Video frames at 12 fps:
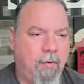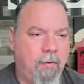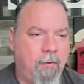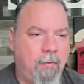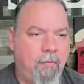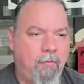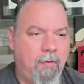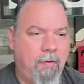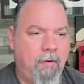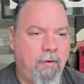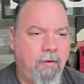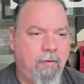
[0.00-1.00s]

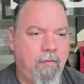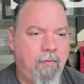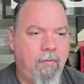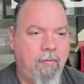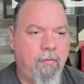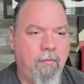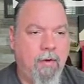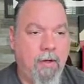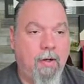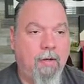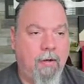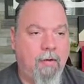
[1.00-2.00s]
USD to
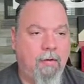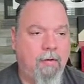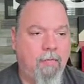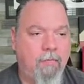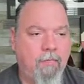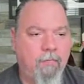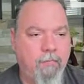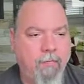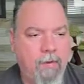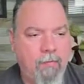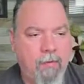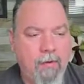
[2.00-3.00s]
Canadian,
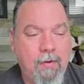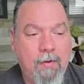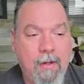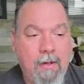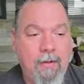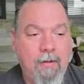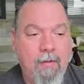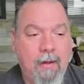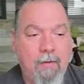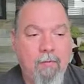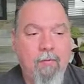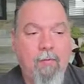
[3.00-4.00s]
that's like
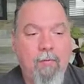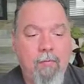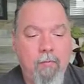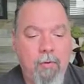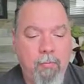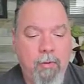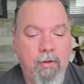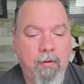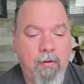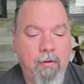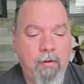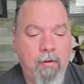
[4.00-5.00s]
90,000 per month
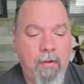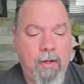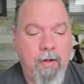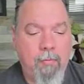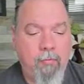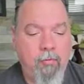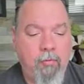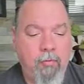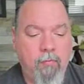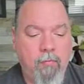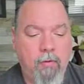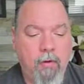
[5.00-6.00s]
that I'm
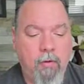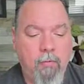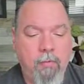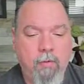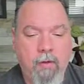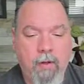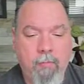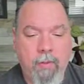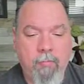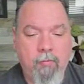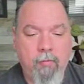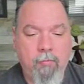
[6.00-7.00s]
shooting for with that
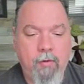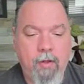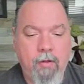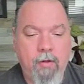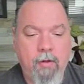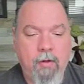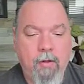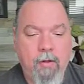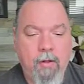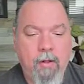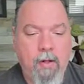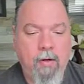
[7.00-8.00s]
membership site.
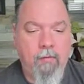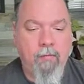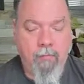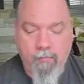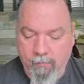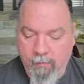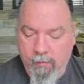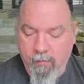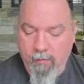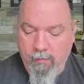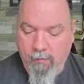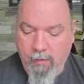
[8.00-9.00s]
And it's right
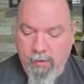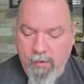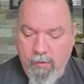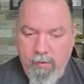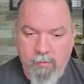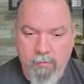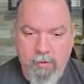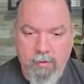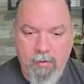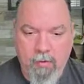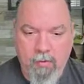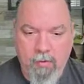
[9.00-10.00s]
here, so
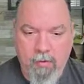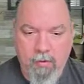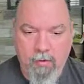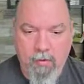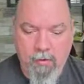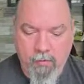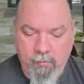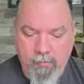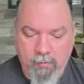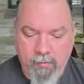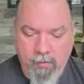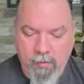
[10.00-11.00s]
9,300,
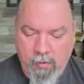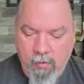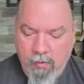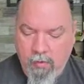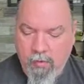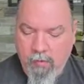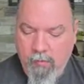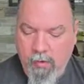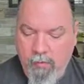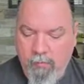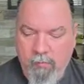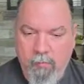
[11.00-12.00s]
oops,
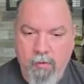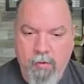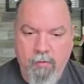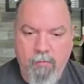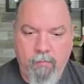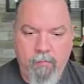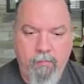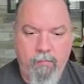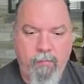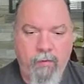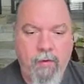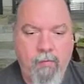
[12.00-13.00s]
times 12.
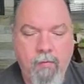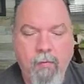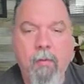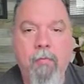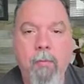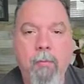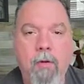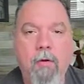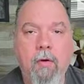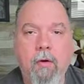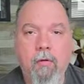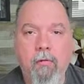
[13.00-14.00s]
That's over $1
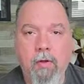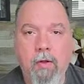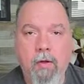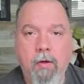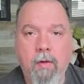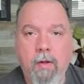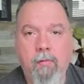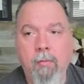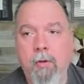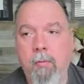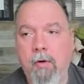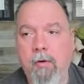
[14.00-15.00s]
million a year. That's
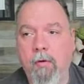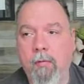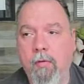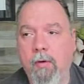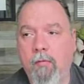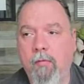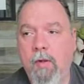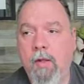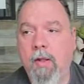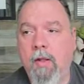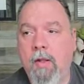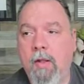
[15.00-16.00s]
what I want to do with this.
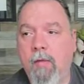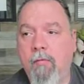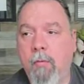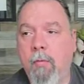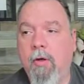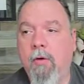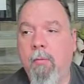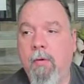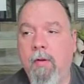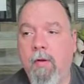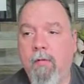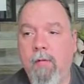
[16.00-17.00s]
If you're wondering
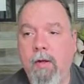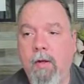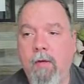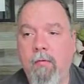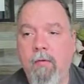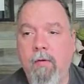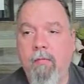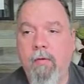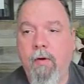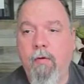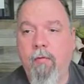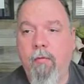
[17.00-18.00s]
what that site is and if you
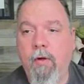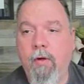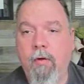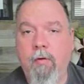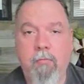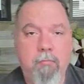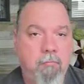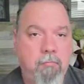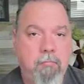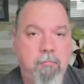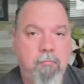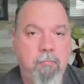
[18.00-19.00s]
can join it,
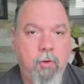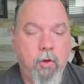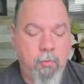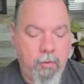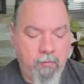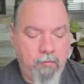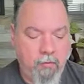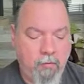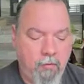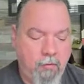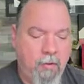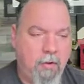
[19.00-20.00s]
good question.
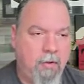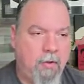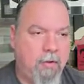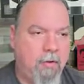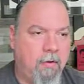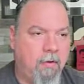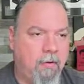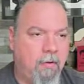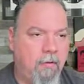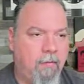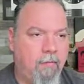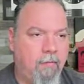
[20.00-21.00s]

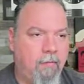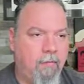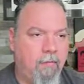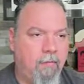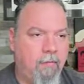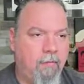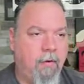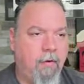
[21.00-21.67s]
This is it right here.